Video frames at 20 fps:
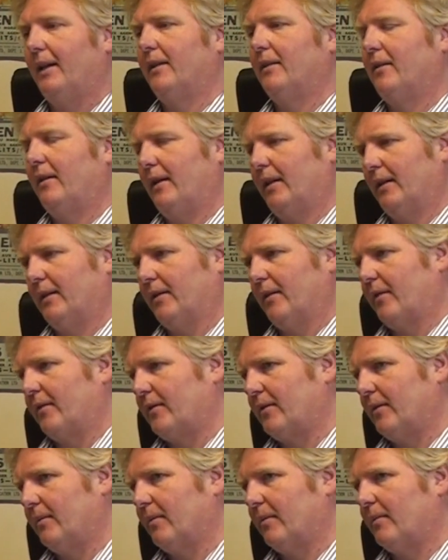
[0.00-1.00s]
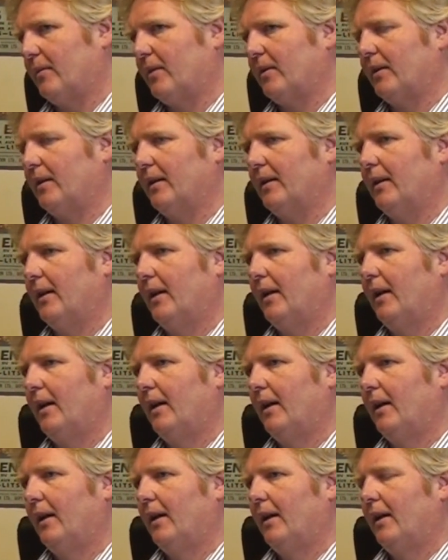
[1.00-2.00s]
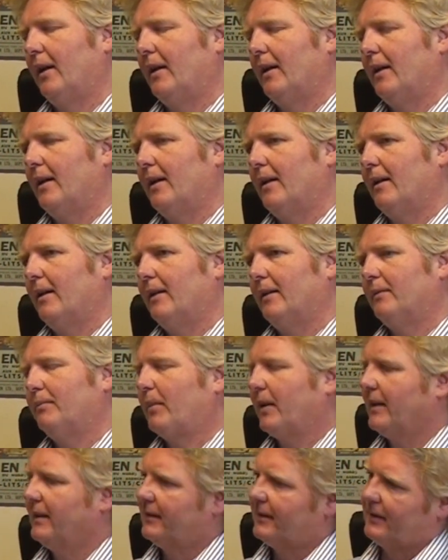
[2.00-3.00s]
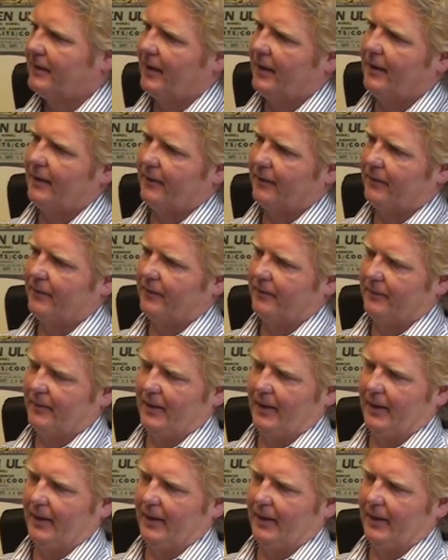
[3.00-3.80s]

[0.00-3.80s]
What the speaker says: into yet another supermarket. But instead of